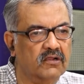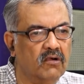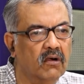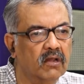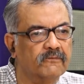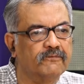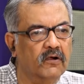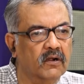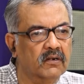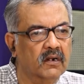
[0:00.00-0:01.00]
call
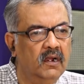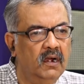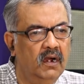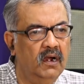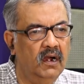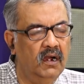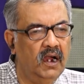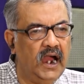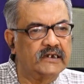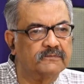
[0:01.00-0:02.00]
for
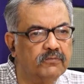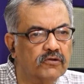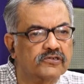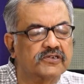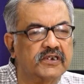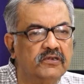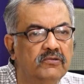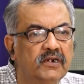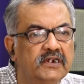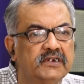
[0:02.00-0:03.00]
utmost
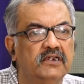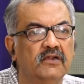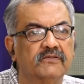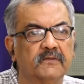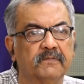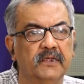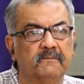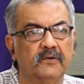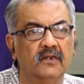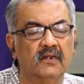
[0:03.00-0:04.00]
unity of the
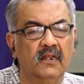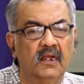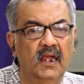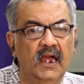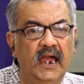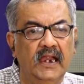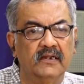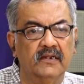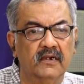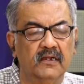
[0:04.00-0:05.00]
people
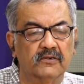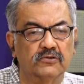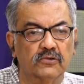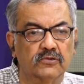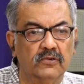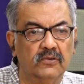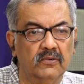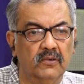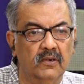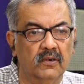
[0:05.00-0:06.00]
and
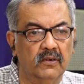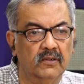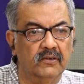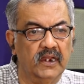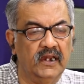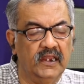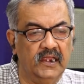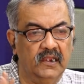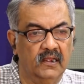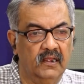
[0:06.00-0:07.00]
to really